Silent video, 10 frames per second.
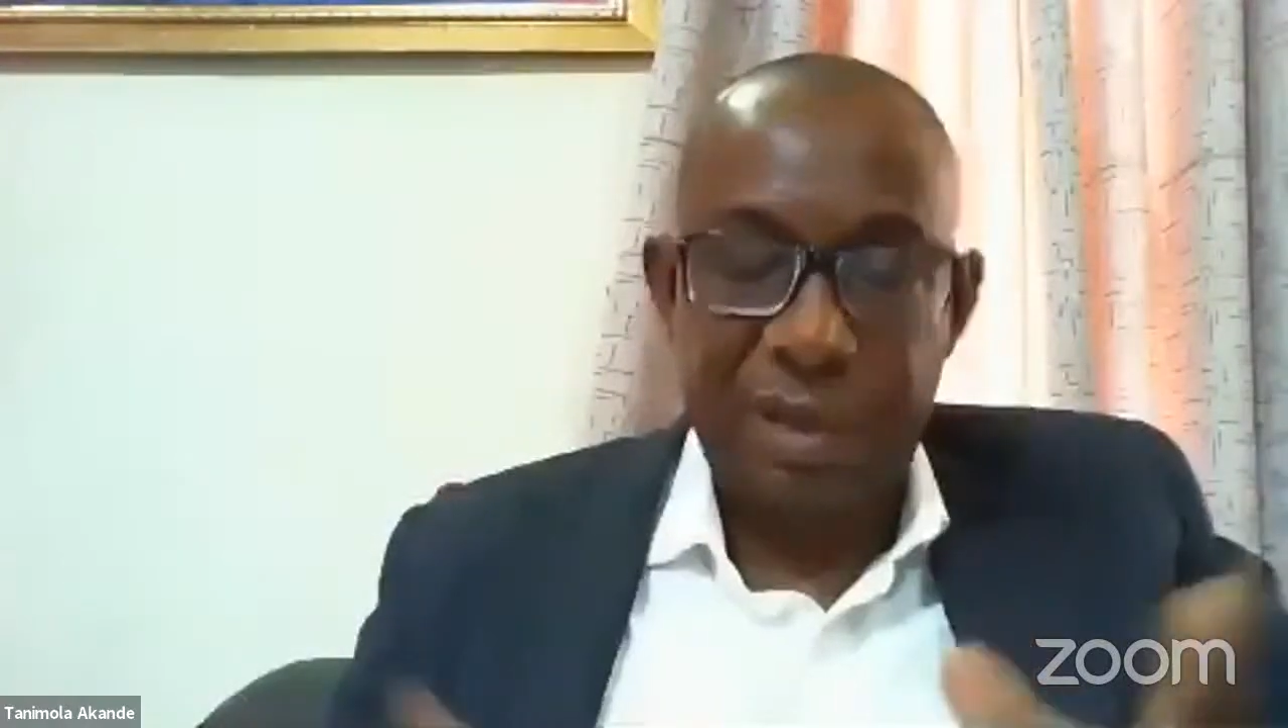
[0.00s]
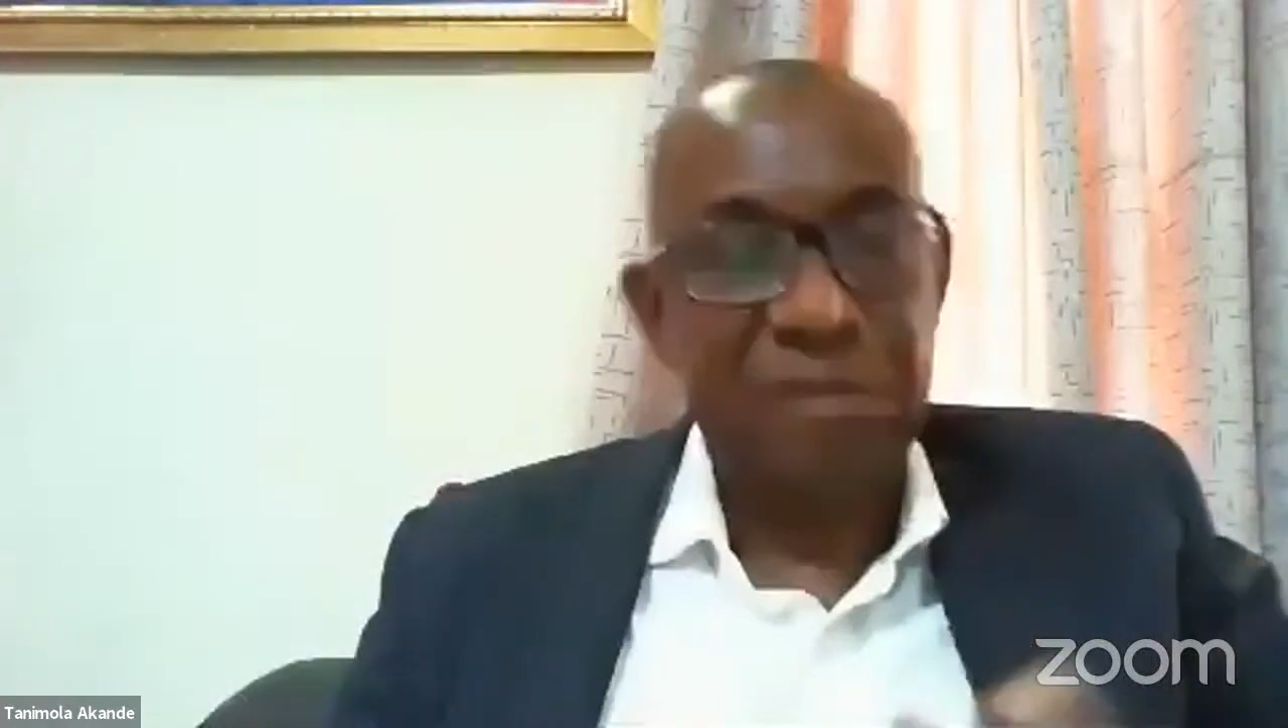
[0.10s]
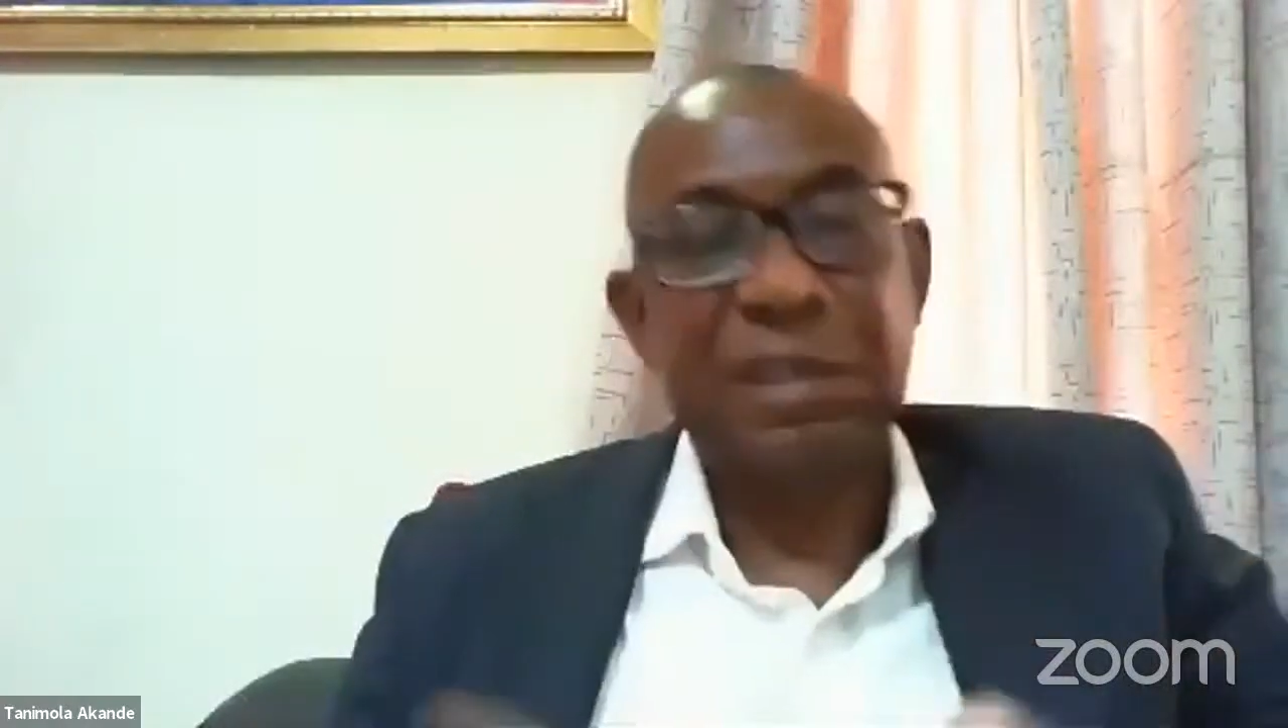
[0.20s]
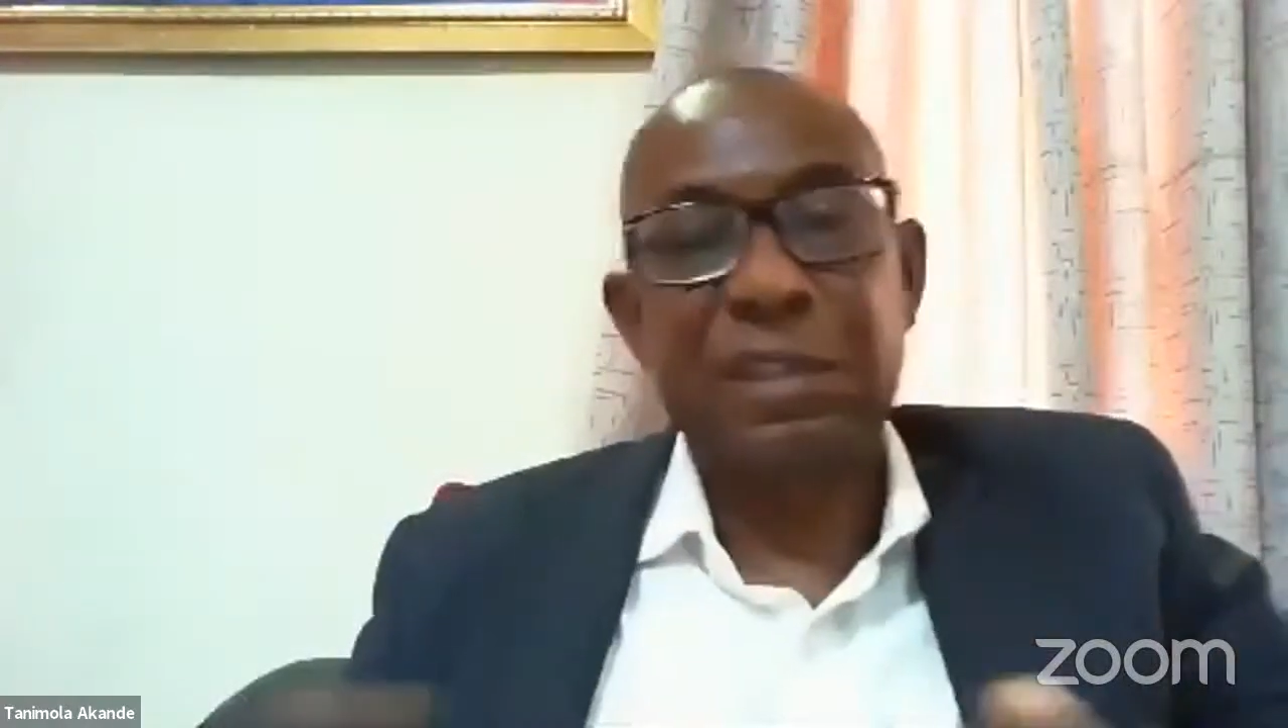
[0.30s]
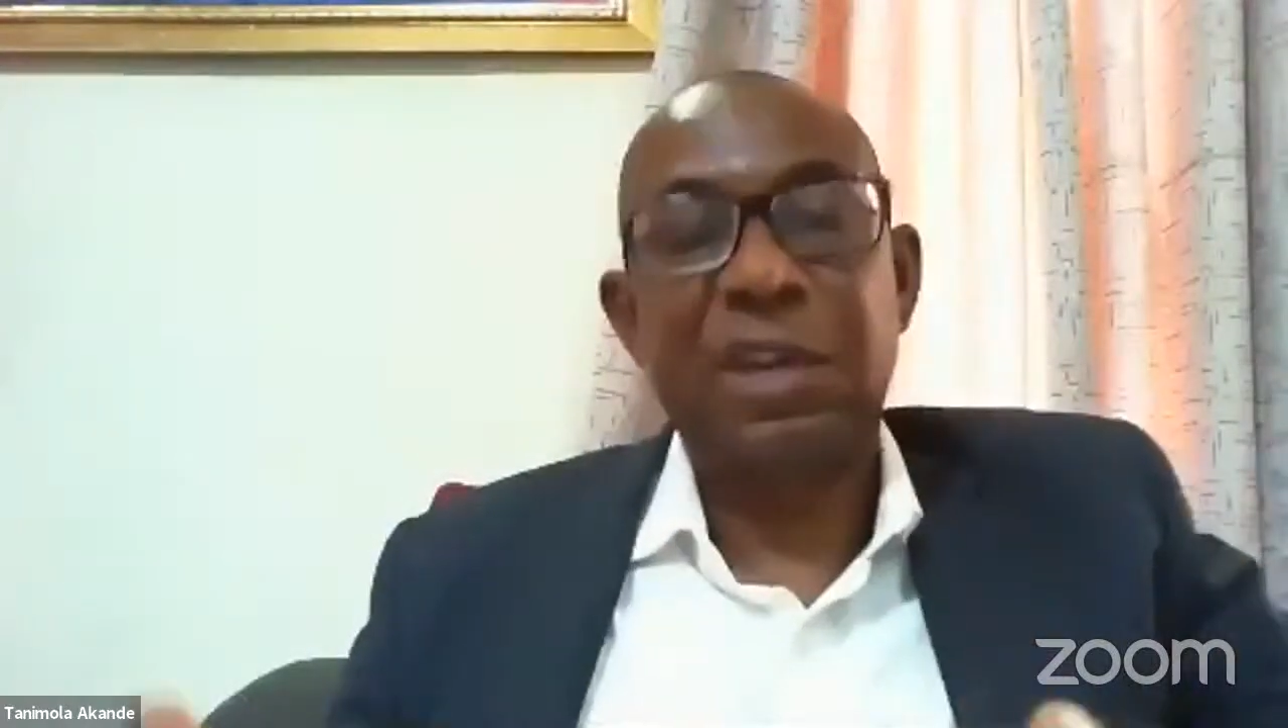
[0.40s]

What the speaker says: it's not